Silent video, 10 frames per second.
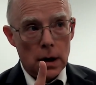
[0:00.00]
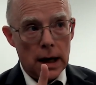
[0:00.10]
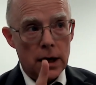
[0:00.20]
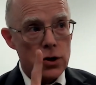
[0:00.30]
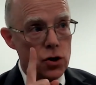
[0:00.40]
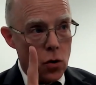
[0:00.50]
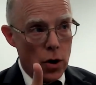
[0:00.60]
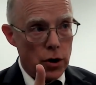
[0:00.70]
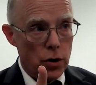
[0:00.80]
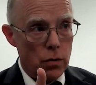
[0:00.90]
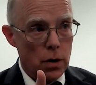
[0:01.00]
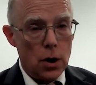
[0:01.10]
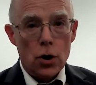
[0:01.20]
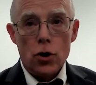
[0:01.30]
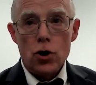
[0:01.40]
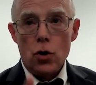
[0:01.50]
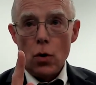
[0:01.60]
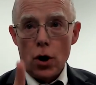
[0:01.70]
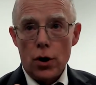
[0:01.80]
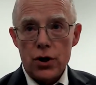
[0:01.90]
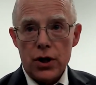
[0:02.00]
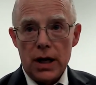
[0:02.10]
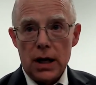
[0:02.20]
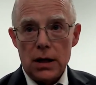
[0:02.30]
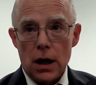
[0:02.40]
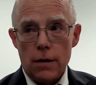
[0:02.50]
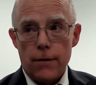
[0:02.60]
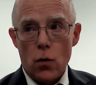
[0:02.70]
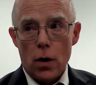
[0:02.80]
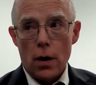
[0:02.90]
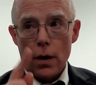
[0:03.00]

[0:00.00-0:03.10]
and exhort you to earnestly contend for